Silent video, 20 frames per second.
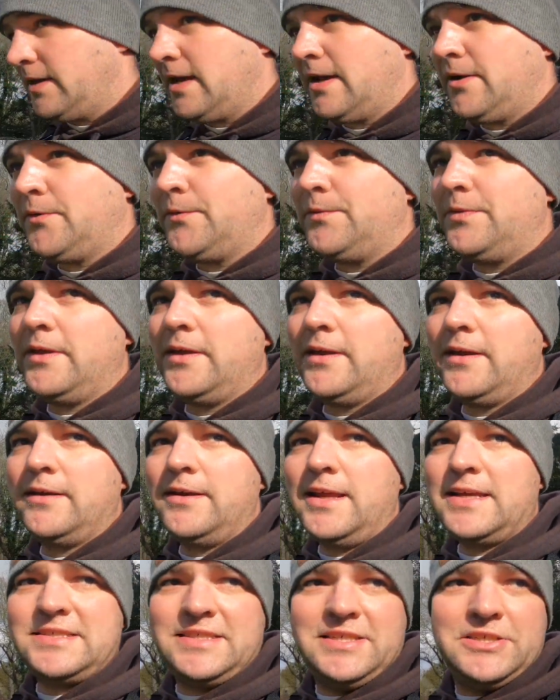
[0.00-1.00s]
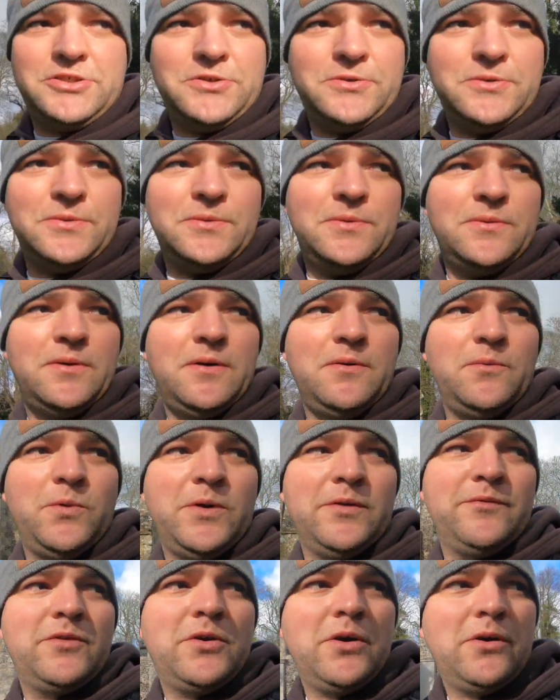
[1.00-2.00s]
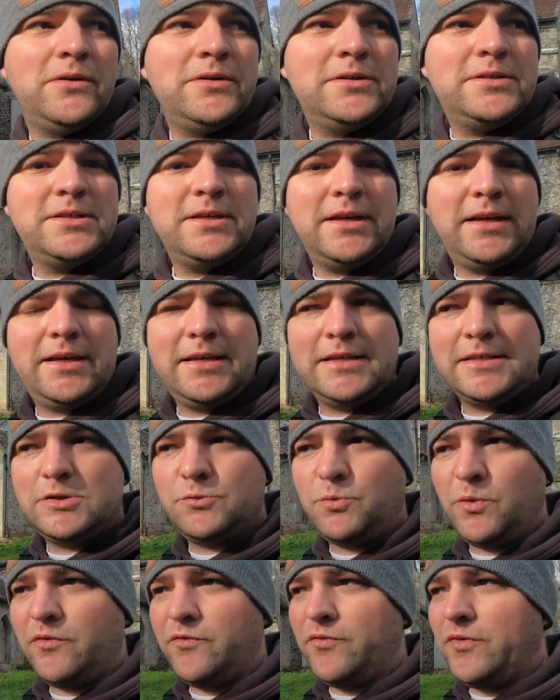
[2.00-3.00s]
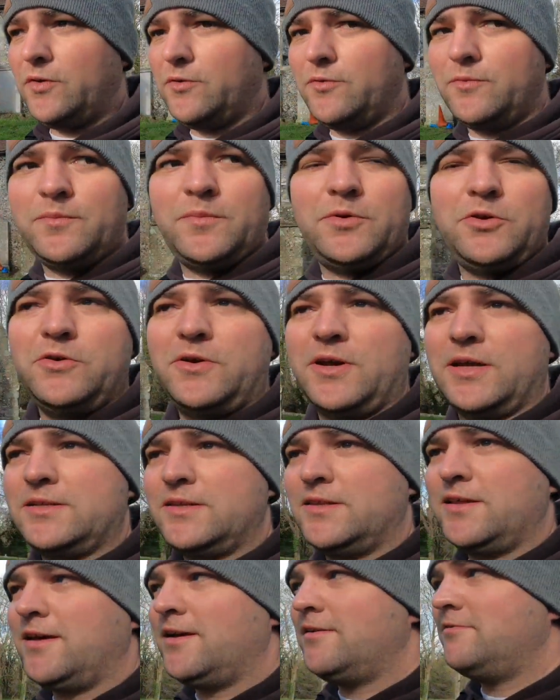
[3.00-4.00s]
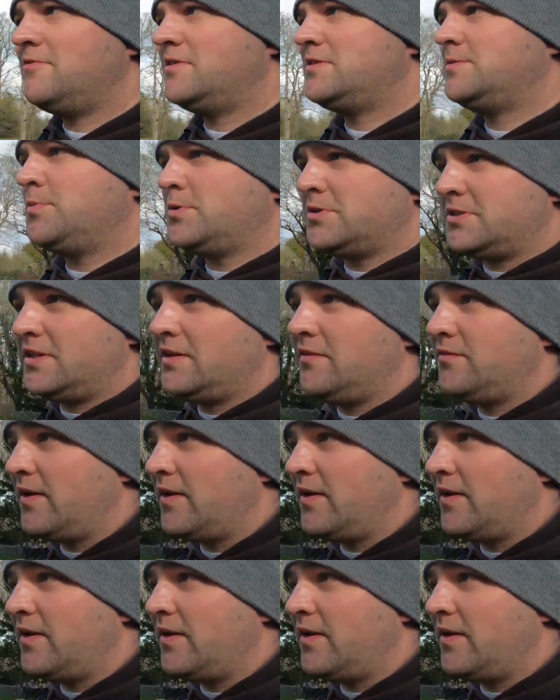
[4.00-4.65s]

now the next issue we've got is with film, you get the reciprocity